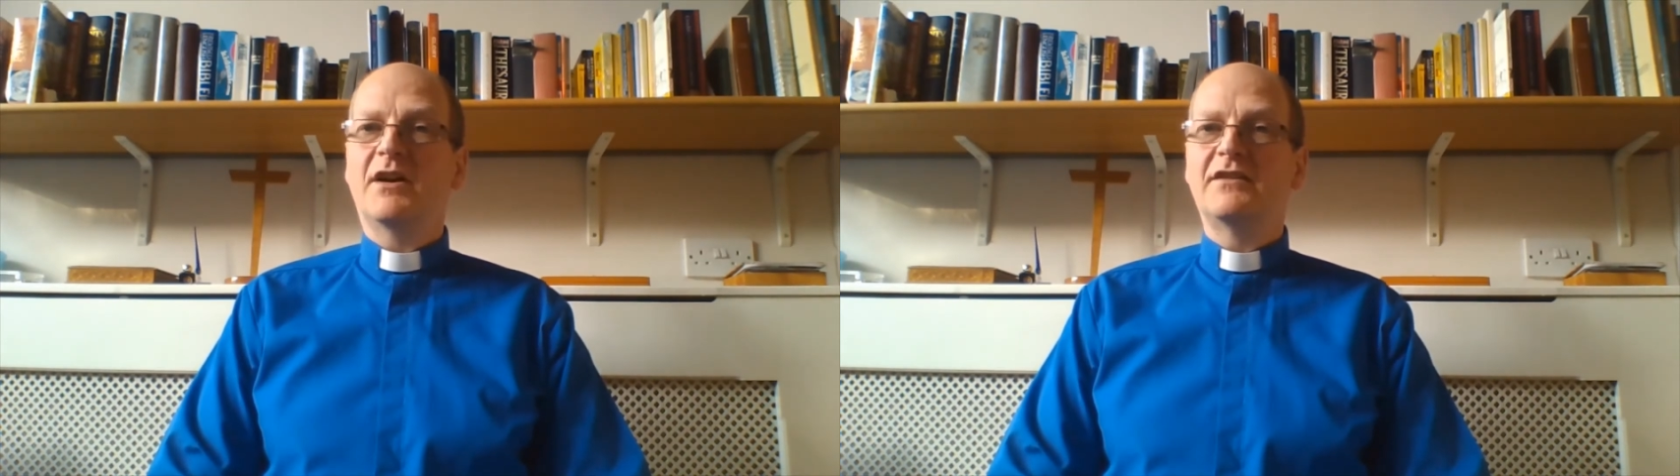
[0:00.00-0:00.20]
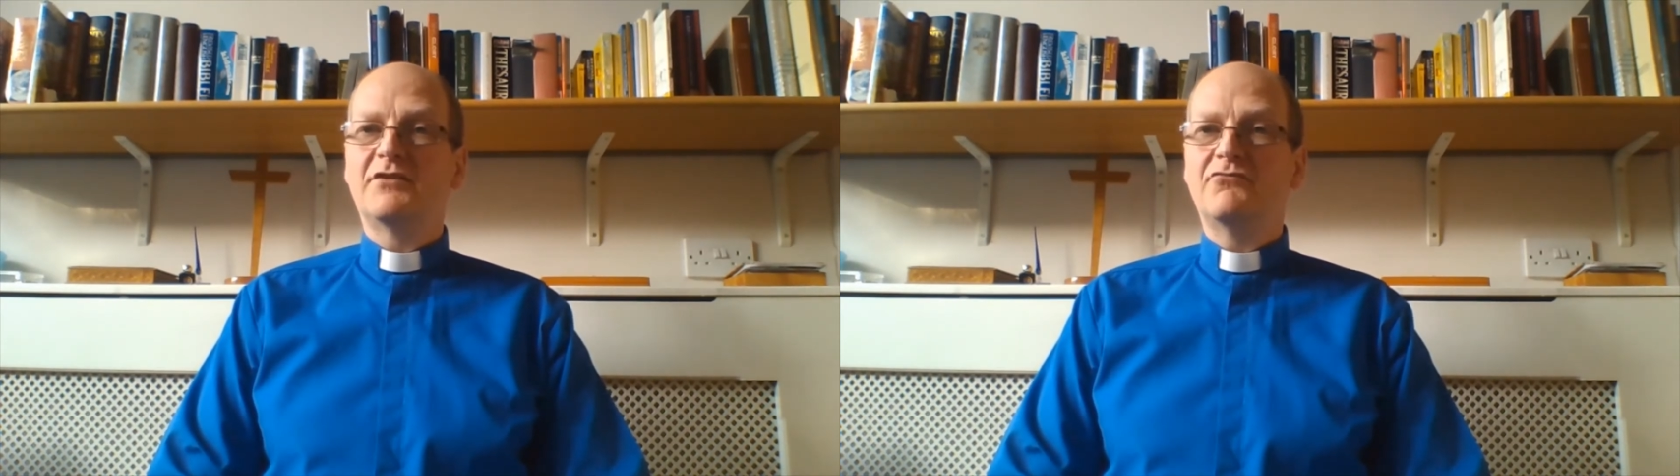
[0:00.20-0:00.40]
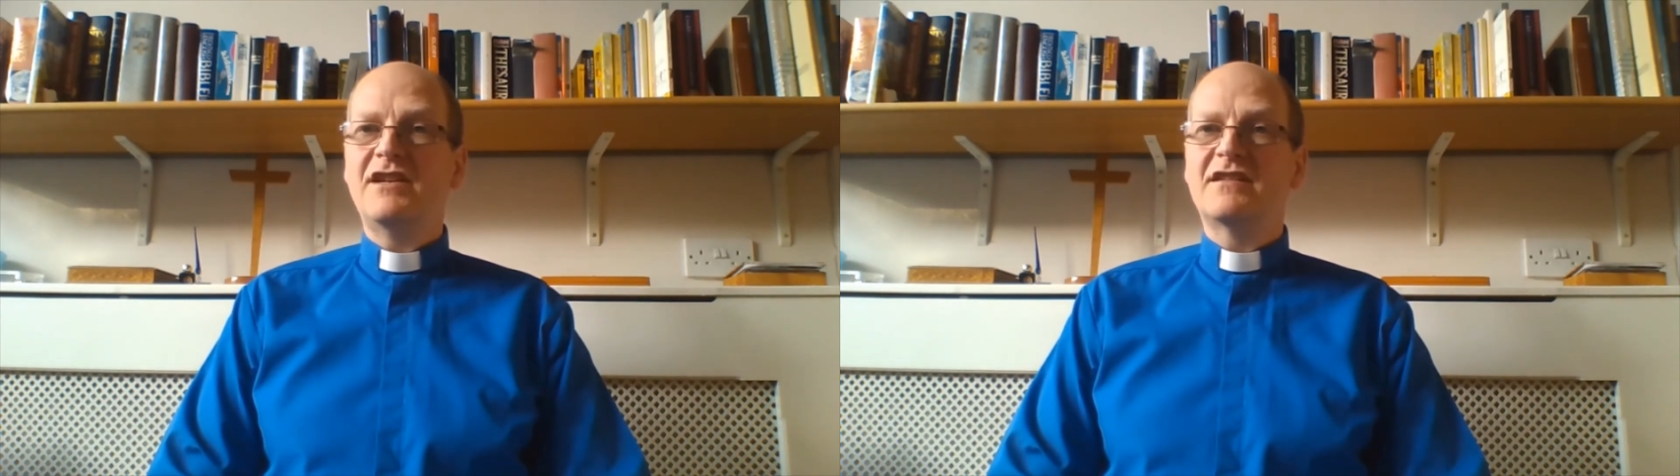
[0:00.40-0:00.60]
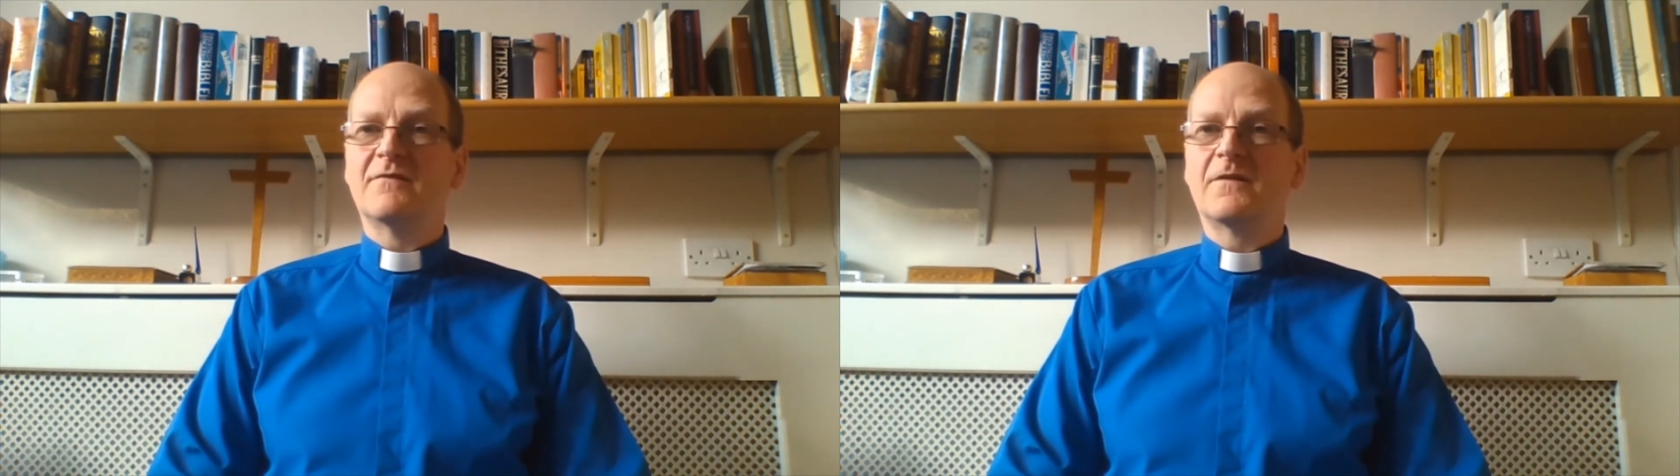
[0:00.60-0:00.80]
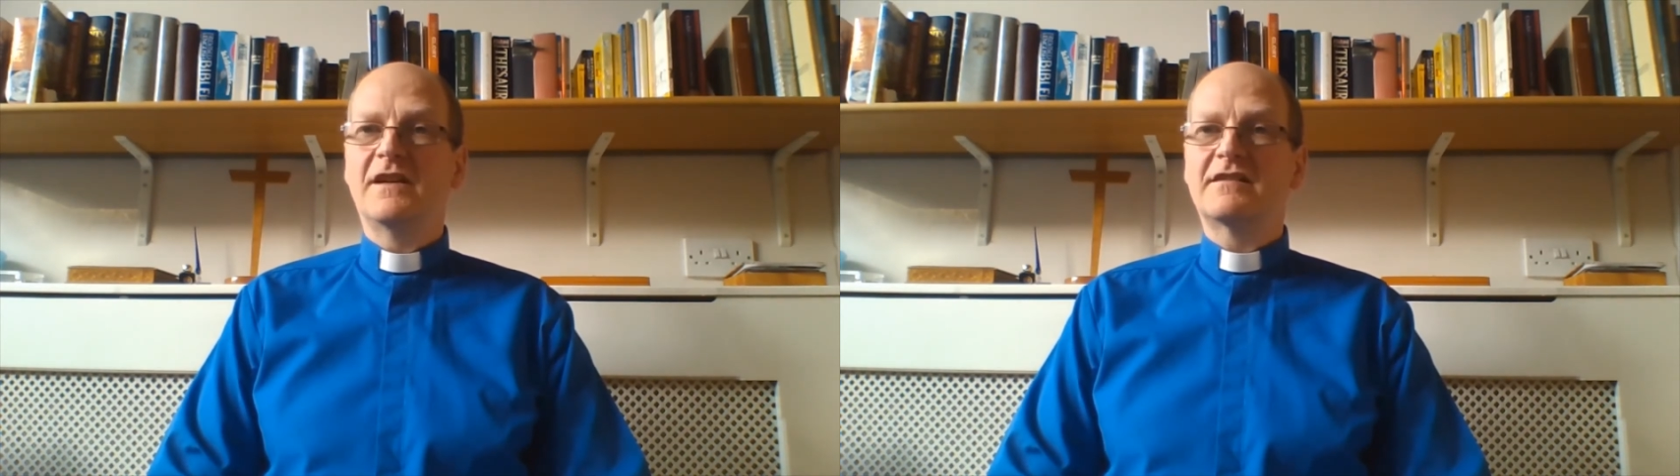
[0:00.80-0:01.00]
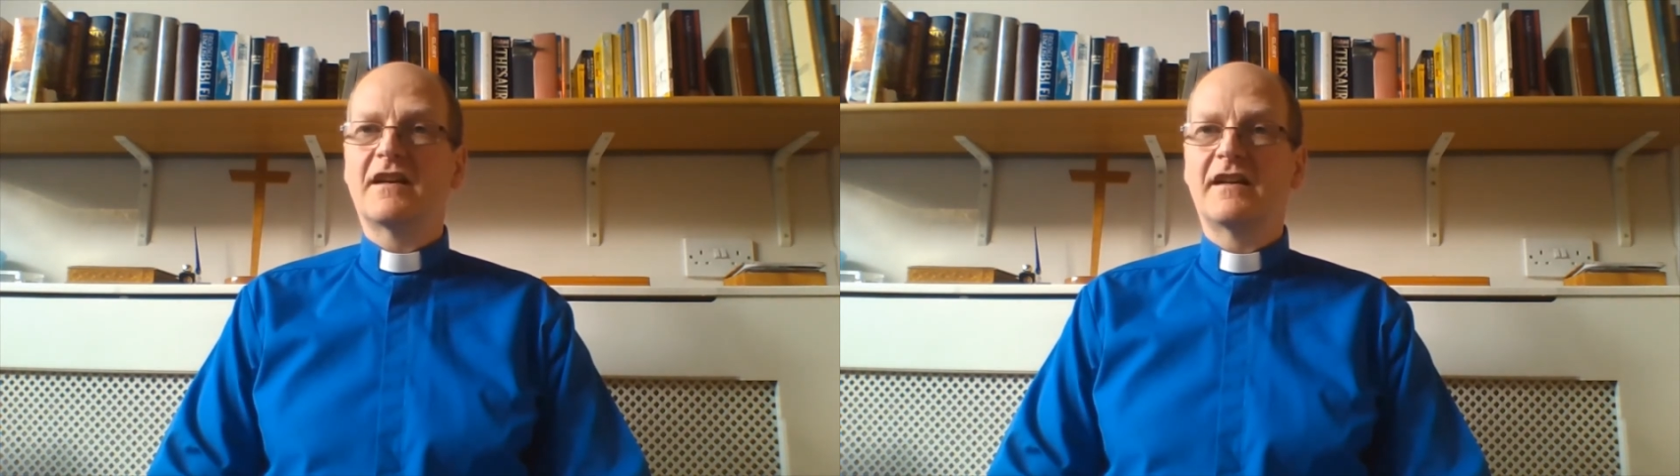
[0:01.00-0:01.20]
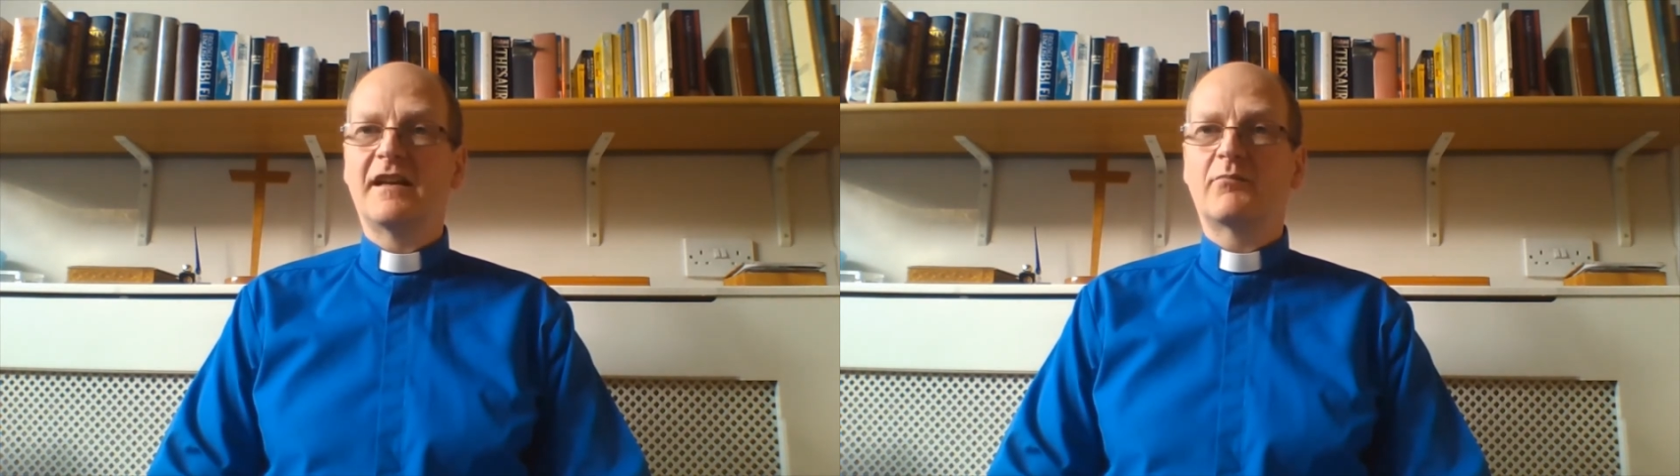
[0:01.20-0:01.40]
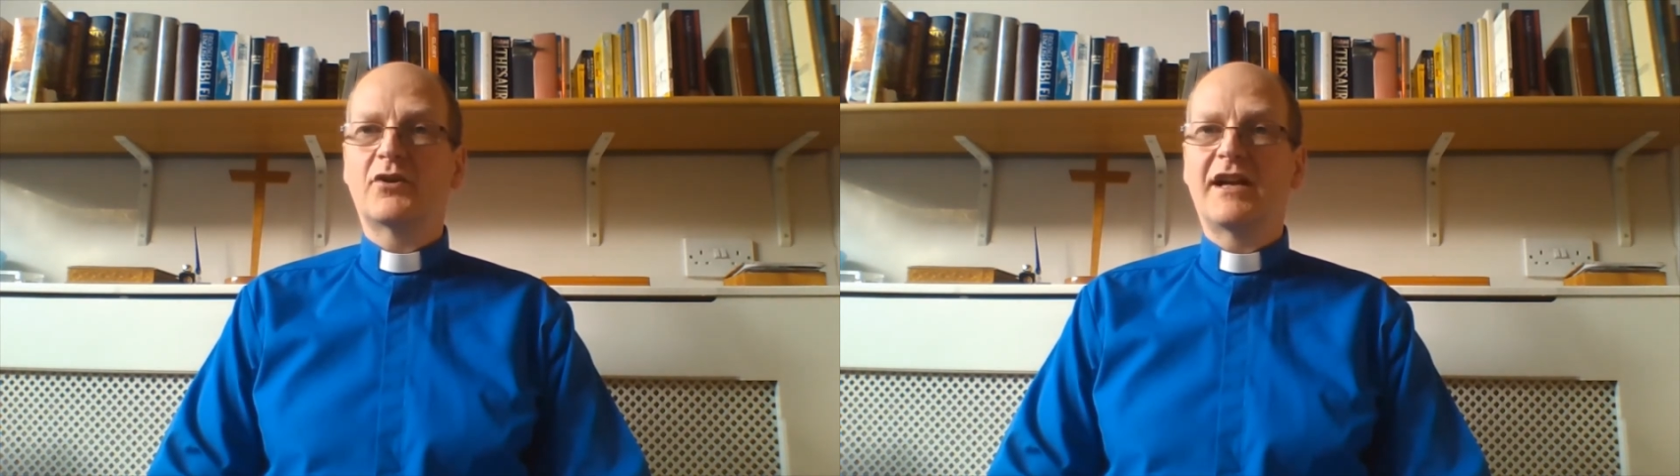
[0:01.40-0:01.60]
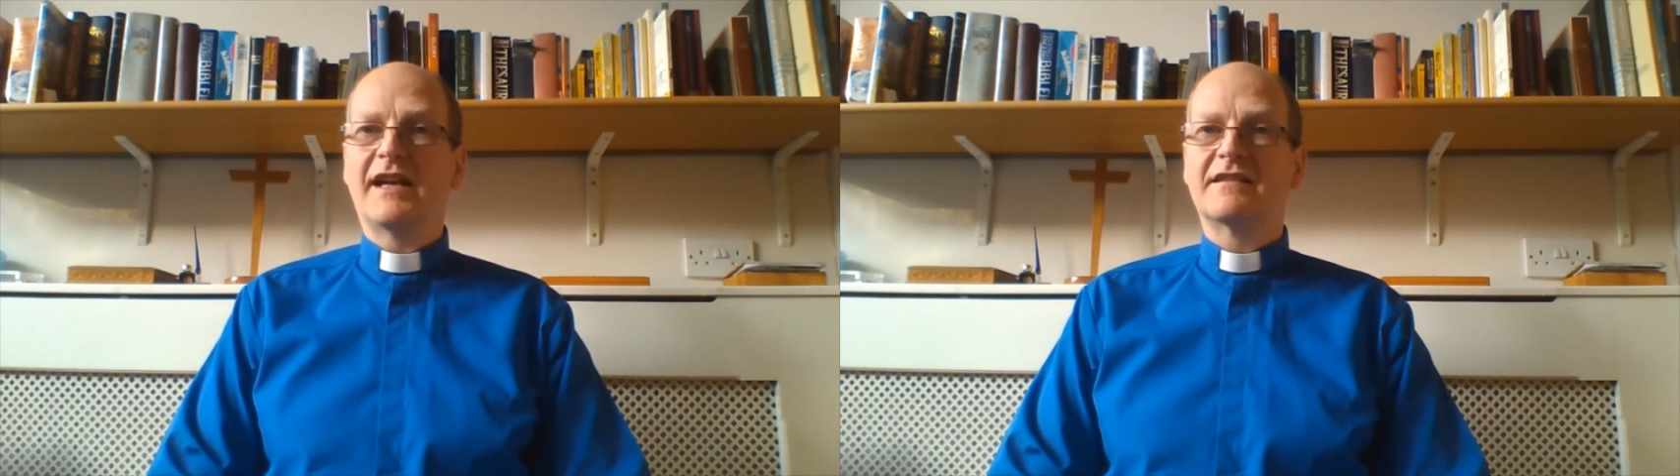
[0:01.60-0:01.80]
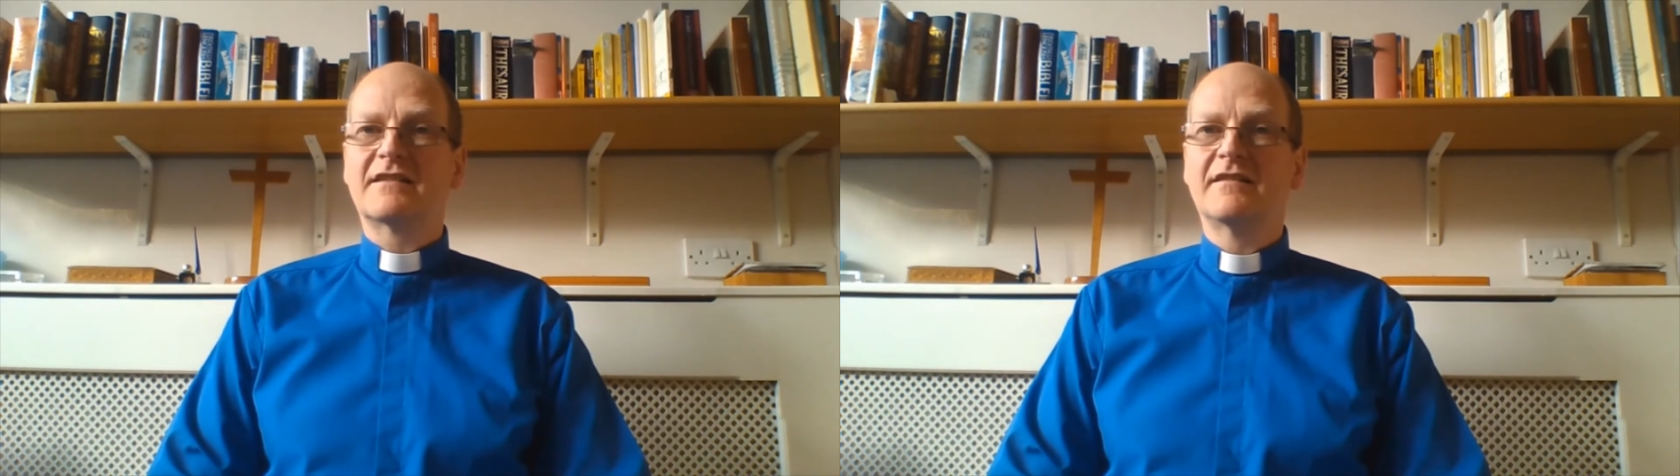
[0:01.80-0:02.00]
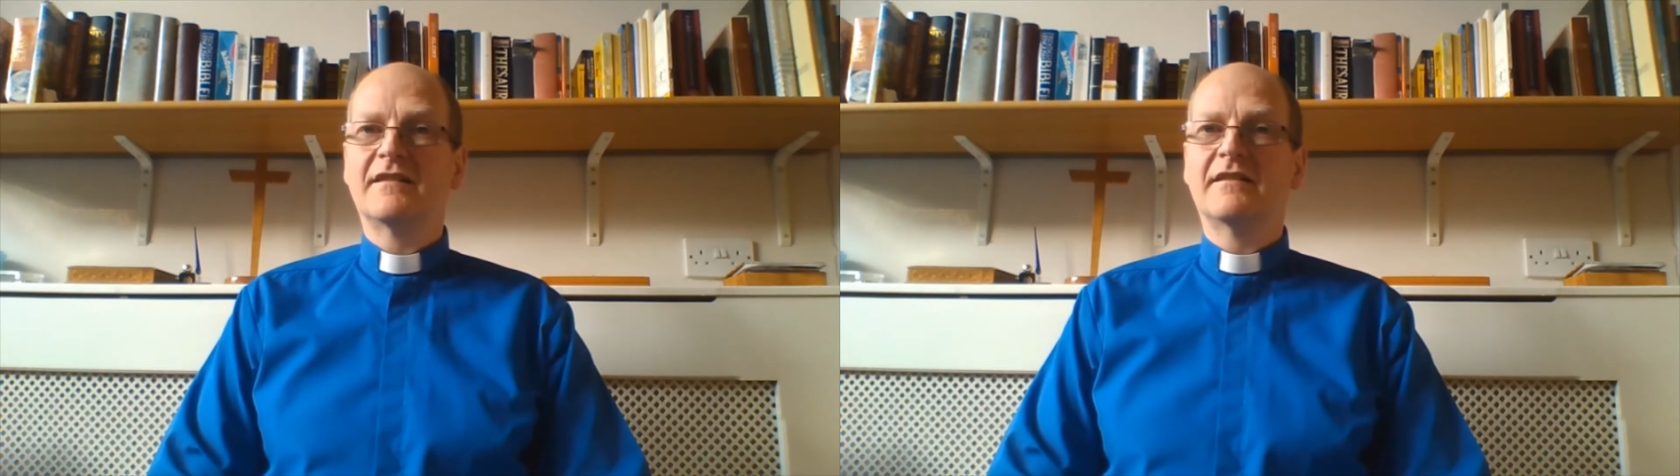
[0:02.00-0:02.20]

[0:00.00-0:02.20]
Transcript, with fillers: and the reason for his earlier prayers.